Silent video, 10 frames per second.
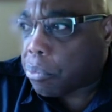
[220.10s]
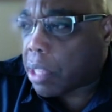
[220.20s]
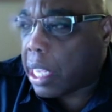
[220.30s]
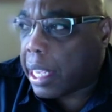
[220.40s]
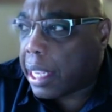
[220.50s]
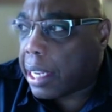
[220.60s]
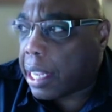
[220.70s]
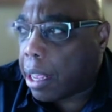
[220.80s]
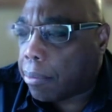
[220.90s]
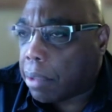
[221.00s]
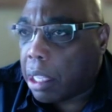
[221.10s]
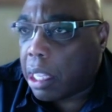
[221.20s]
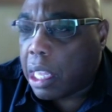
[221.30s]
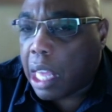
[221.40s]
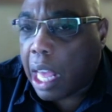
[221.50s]
and I
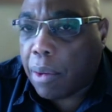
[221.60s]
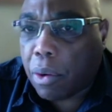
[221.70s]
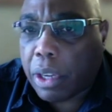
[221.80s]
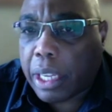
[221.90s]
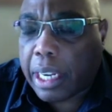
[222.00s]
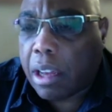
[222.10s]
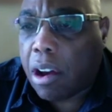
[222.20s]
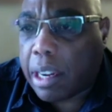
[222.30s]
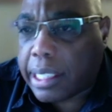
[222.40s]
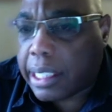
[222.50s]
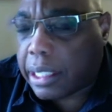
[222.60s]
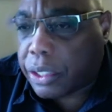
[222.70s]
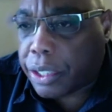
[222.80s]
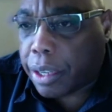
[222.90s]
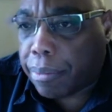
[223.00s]
work at a car
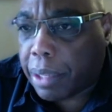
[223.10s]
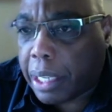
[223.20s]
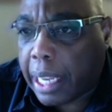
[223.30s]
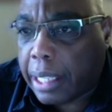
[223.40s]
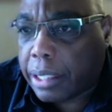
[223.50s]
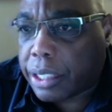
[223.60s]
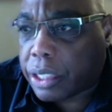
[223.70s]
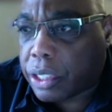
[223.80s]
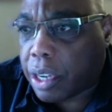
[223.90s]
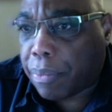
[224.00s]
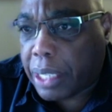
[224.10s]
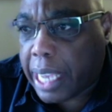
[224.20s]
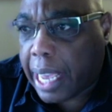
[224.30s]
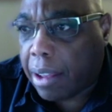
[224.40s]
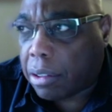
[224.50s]
dealership and they just shut me
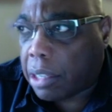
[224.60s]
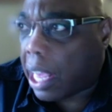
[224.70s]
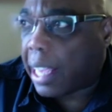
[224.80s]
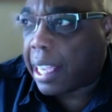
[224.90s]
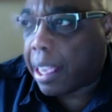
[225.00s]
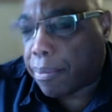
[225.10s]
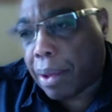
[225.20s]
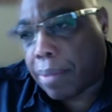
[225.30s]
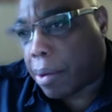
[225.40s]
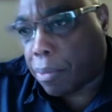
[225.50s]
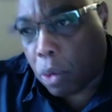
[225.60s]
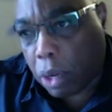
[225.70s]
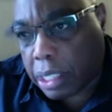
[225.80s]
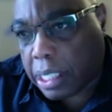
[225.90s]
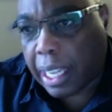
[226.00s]
down, I can't pay my
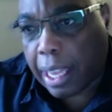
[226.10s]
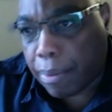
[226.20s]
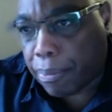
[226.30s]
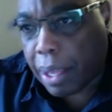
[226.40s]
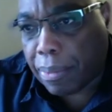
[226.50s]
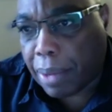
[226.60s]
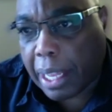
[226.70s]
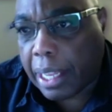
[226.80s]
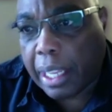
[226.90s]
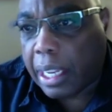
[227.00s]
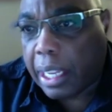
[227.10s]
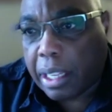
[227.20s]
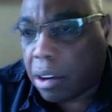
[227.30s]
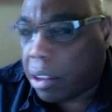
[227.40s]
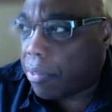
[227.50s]
mortgage. I can't pay my,
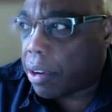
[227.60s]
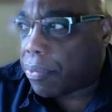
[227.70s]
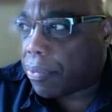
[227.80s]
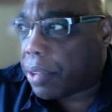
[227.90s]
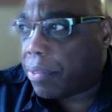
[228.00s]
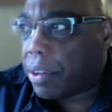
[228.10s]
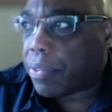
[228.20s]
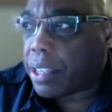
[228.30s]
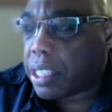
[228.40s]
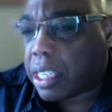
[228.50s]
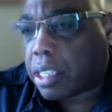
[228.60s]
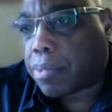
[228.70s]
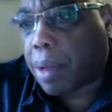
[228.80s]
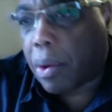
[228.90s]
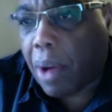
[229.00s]
even if it's just
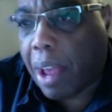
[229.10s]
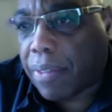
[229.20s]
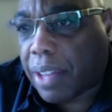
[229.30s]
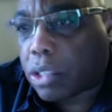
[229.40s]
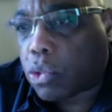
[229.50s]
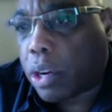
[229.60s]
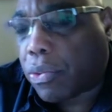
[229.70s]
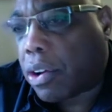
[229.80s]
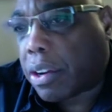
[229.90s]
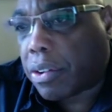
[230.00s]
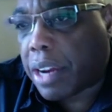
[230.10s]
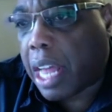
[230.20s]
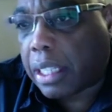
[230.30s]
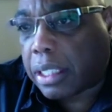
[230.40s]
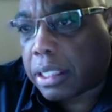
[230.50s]
my wife, I got
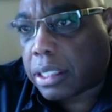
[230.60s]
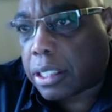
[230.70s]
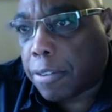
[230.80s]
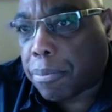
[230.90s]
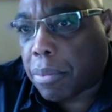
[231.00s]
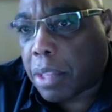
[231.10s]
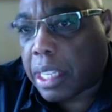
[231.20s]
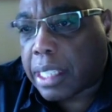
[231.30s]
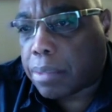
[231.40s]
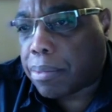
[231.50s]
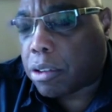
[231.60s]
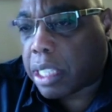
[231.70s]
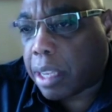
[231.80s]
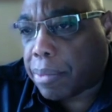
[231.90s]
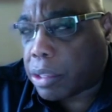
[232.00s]
$2,400 that's supposed to
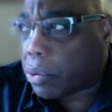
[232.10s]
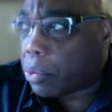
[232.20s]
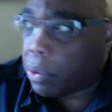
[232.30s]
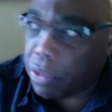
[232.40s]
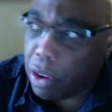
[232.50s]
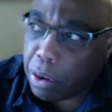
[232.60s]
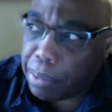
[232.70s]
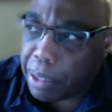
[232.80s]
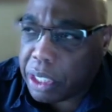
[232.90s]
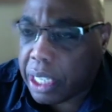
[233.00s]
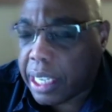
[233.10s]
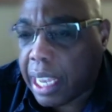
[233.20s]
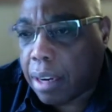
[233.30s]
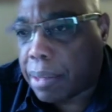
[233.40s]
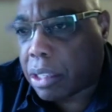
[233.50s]
get me through. We've already been shut
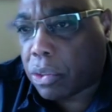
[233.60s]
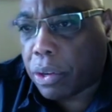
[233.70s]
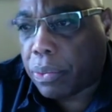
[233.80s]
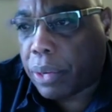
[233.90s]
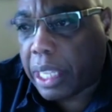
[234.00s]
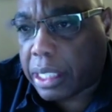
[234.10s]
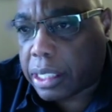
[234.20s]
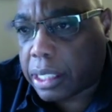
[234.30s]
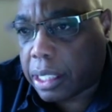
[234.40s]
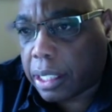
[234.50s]
down about 3 weeks.